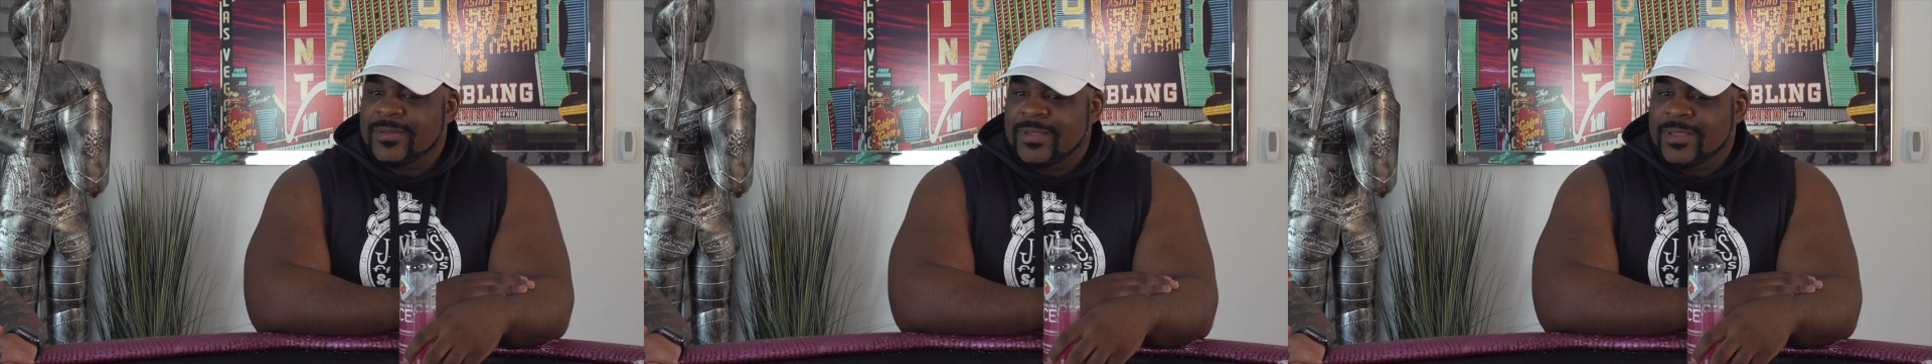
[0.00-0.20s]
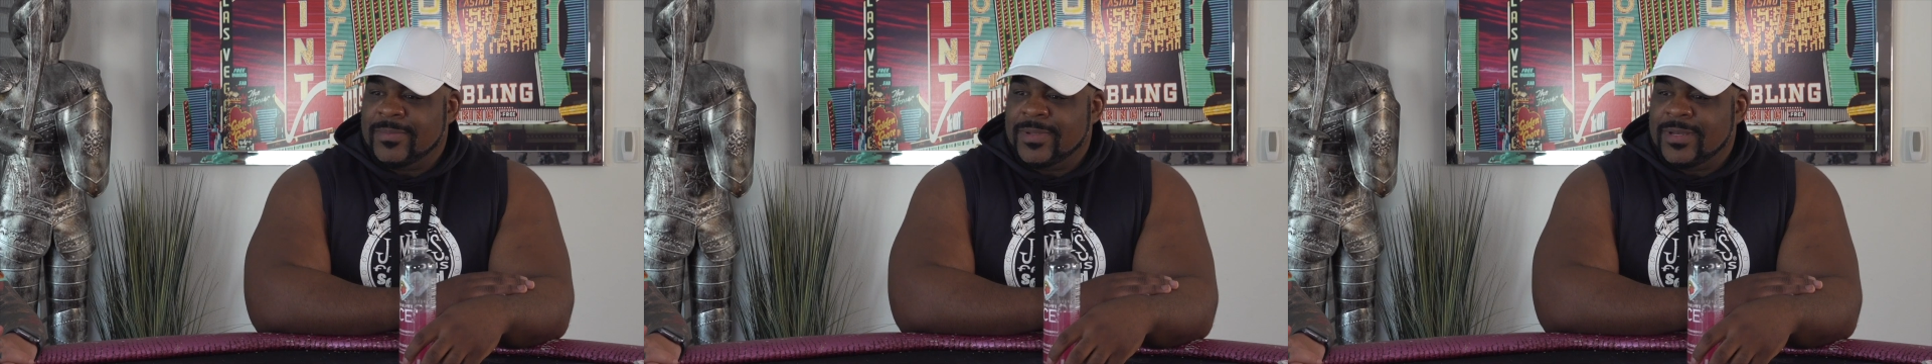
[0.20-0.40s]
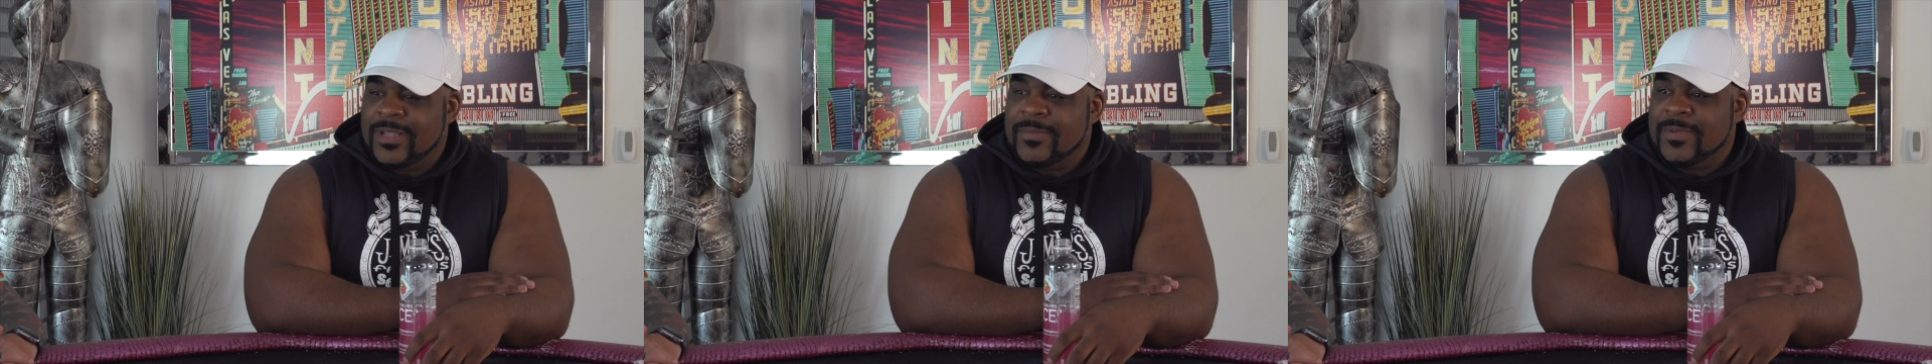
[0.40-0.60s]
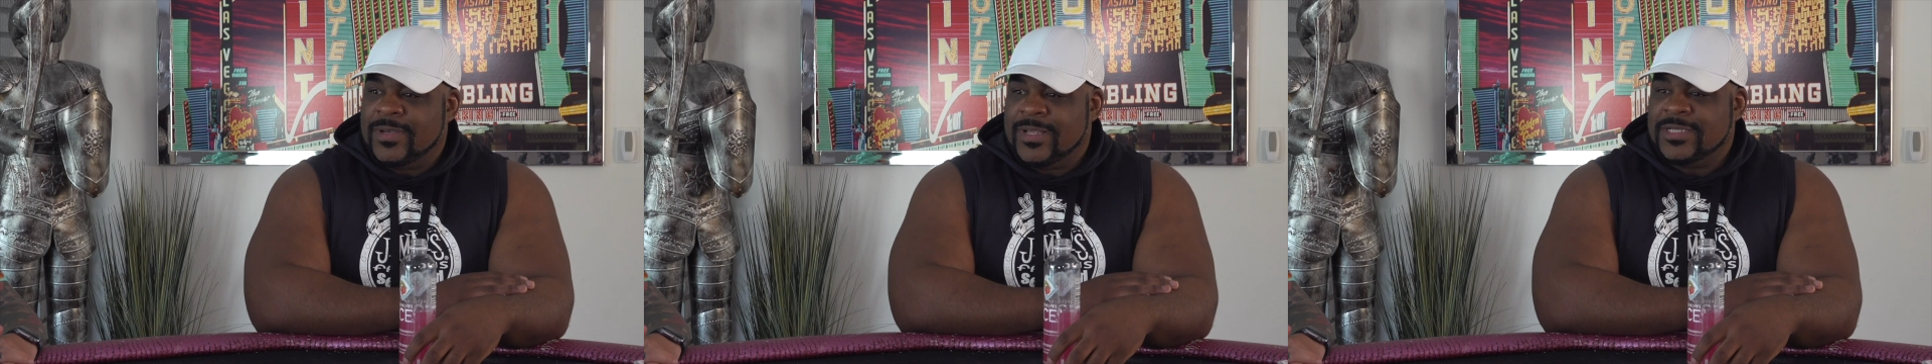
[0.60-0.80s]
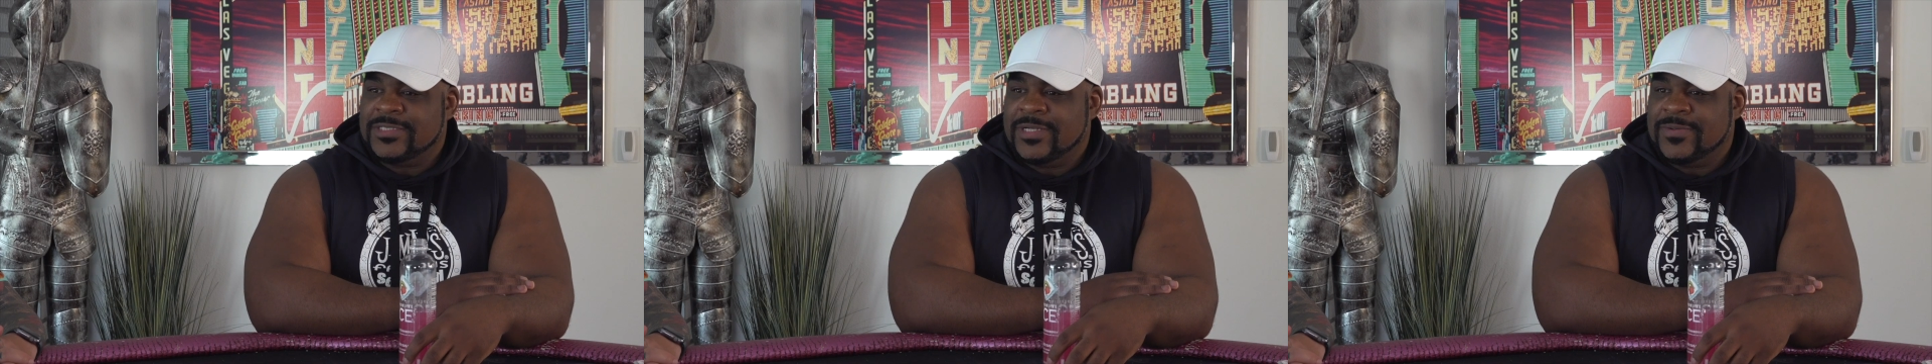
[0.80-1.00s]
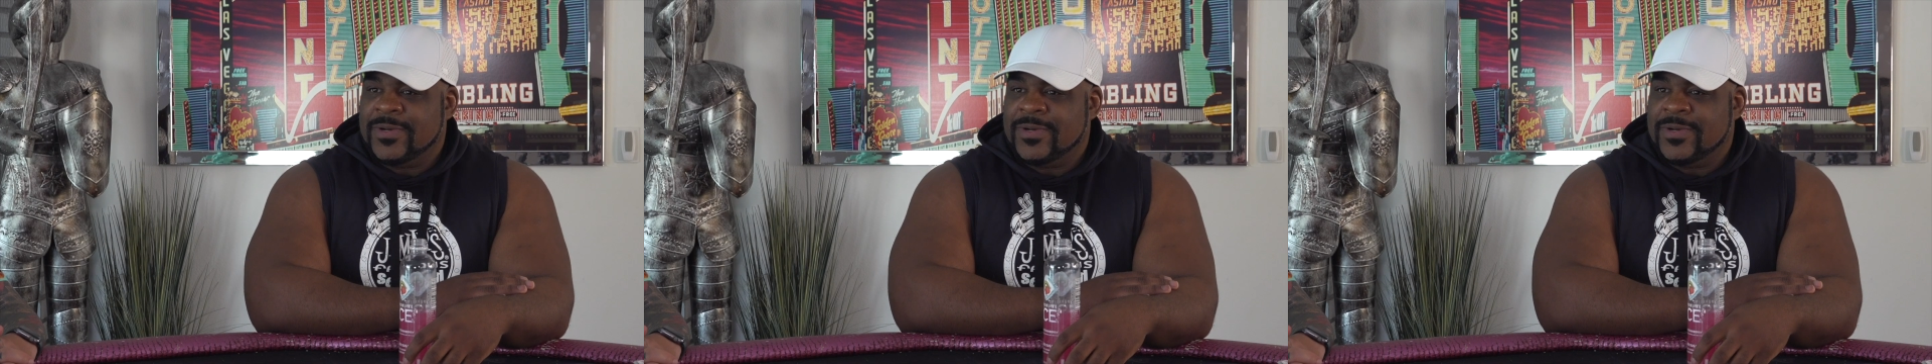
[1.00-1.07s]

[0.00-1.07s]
Him and Dusty